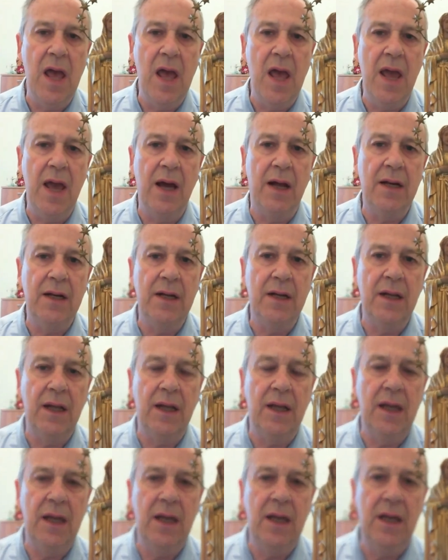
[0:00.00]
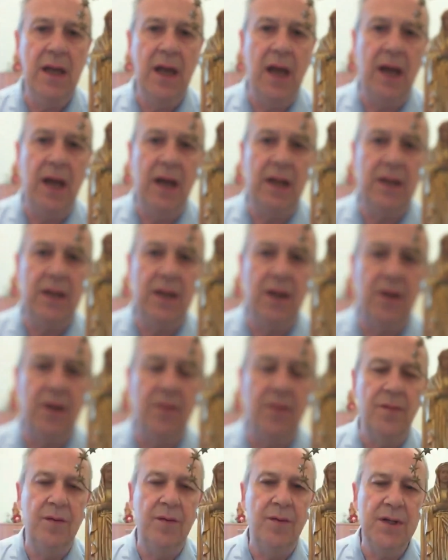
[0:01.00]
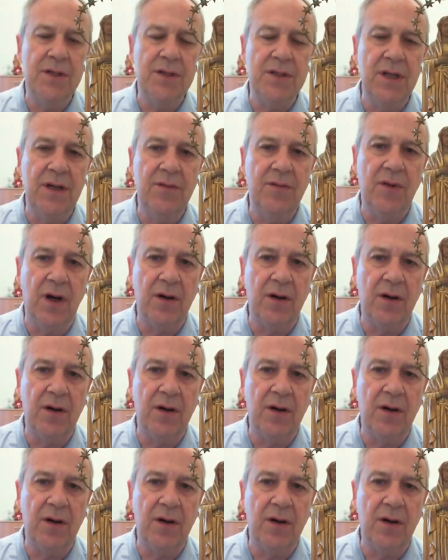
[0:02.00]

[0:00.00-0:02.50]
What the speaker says: and he had received